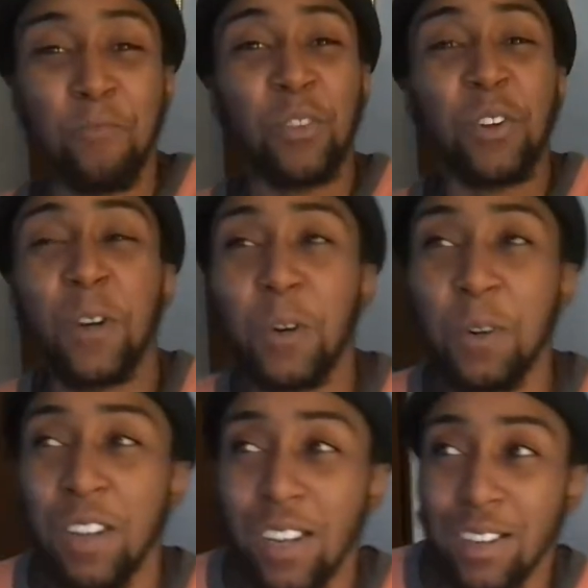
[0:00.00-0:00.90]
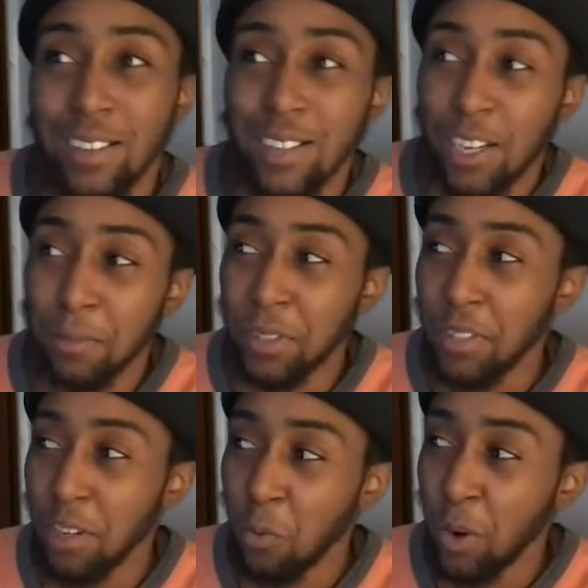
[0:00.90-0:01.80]
you know, you gotta
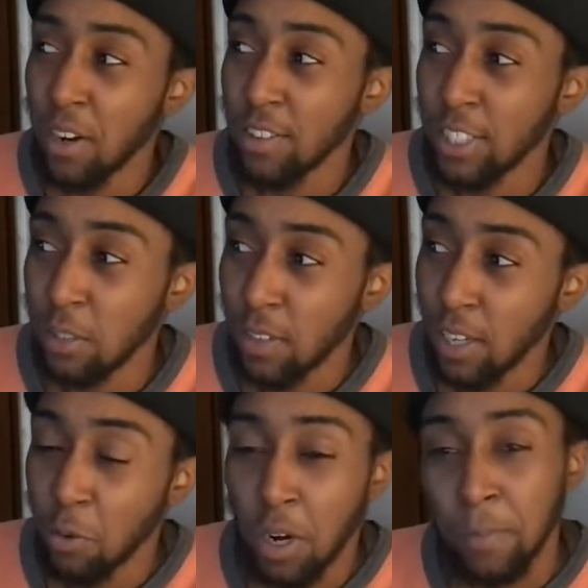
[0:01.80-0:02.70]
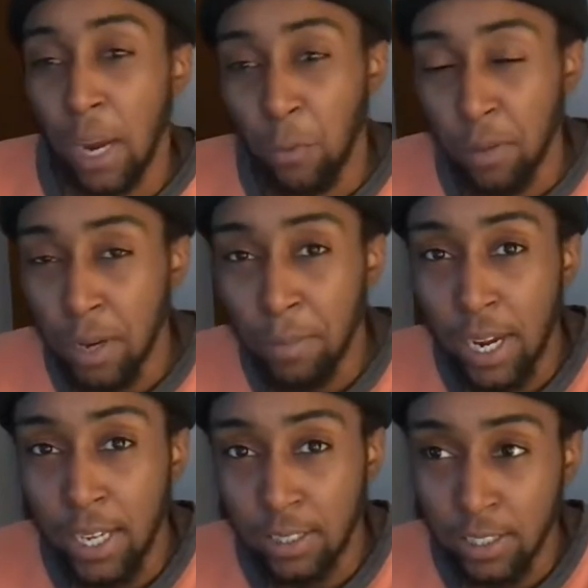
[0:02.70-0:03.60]
be aware yourself. Like, well, I'm not wearing my
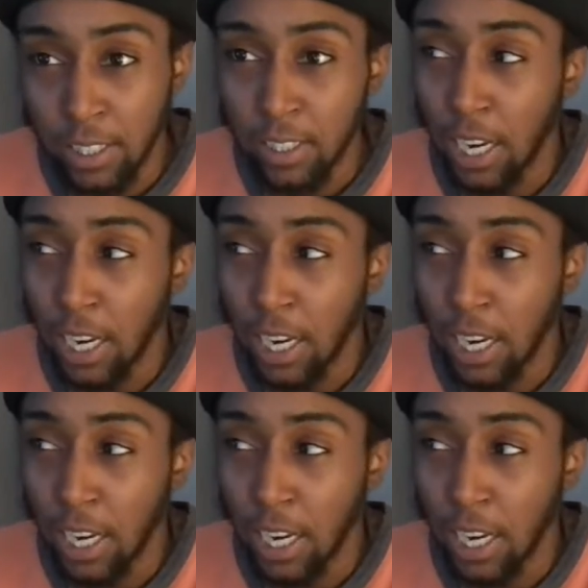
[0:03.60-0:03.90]
pads today.